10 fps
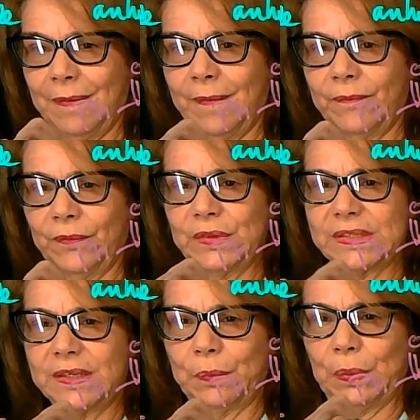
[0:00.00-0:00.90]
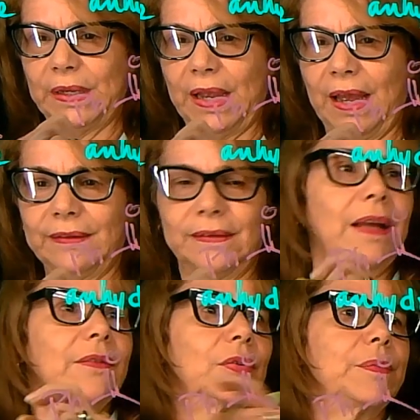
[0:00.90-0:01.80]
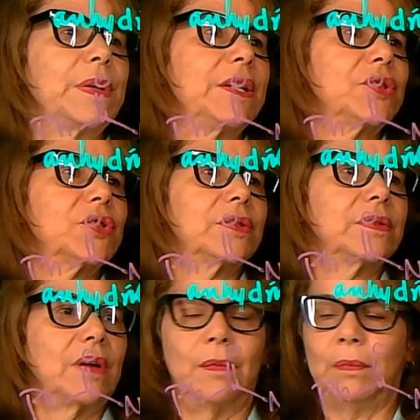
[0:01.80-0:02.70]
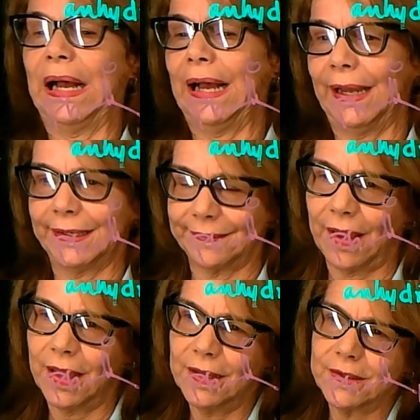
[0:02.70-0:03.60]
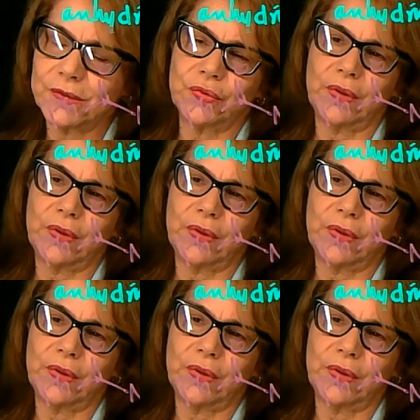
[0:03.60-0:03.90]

We'll simply add that termination amide to that.